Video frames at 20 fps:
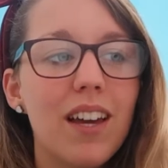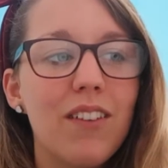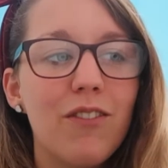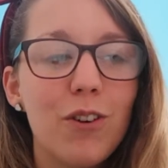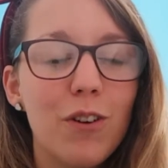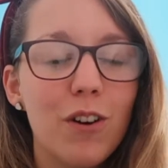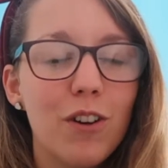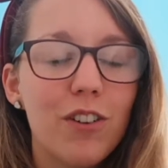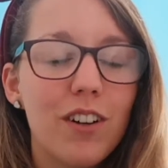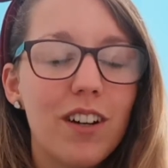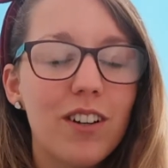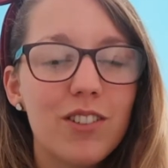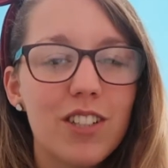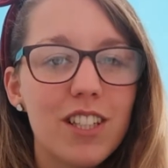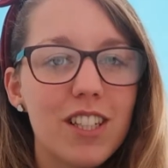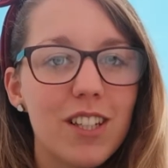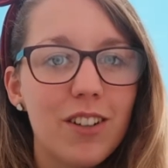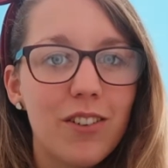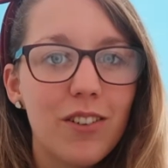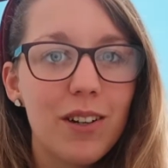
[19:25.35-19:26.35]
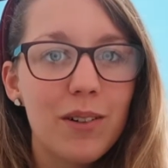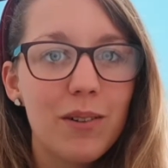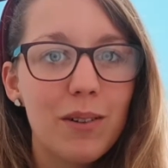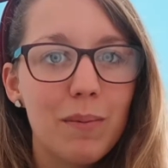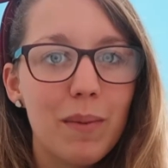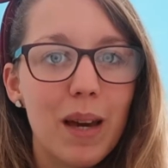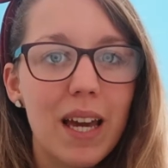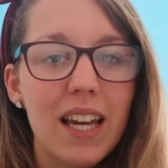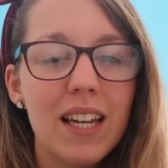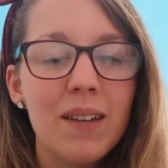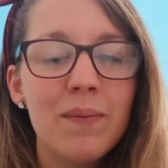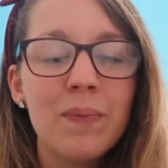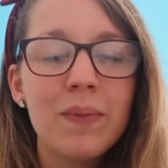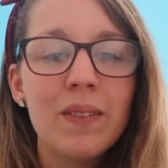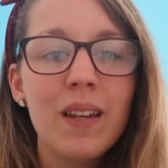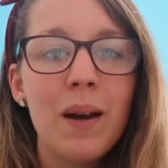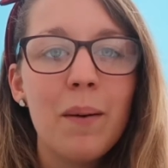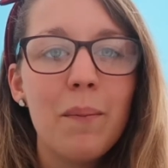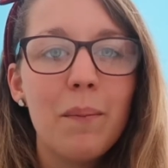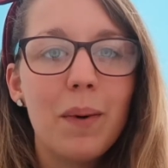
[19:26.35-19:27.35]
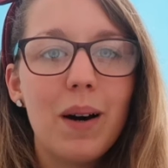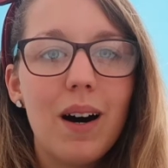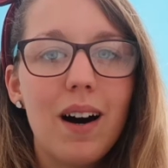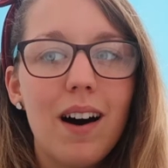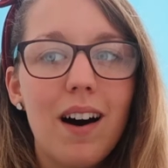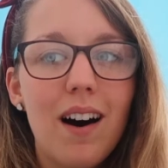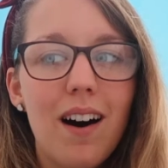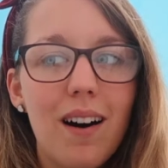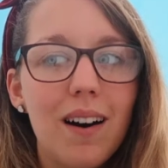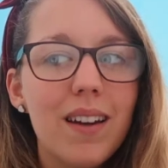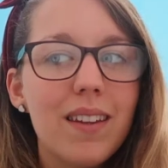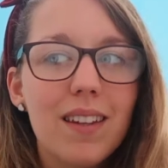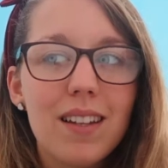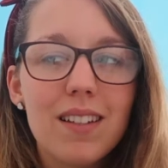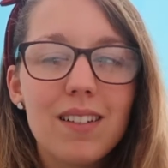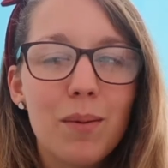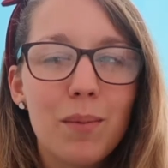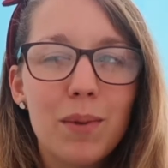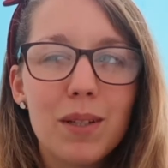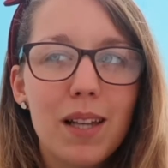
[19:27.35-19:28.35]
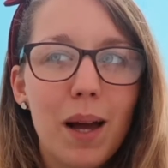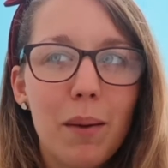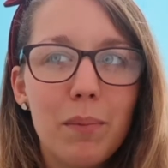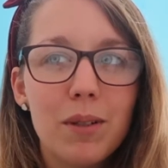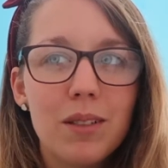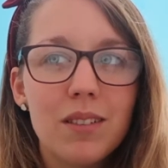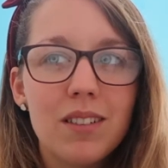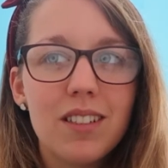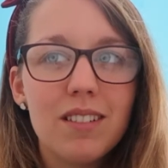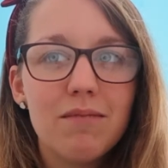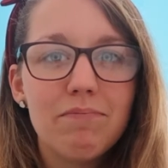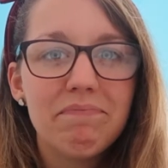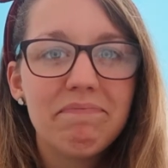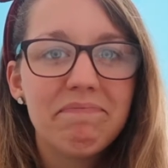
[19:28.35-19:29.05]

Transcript: if you agree or disagree with me but i think something's happened